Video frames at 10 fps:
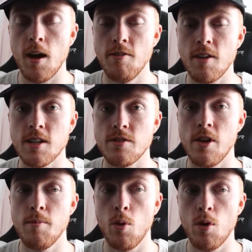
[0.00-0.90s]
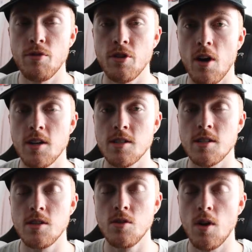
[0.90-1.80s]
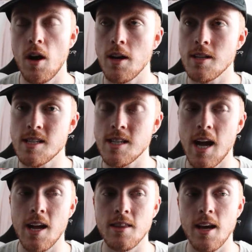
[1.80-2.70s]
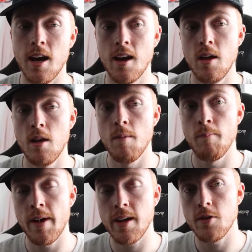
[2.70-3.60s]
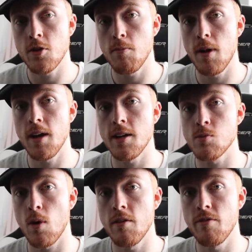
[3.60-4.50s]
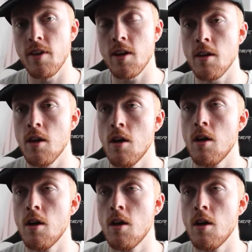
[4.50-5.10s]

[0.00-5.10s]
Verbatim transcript: I feel like it's very important for you guys to understand that making a good melody is one thing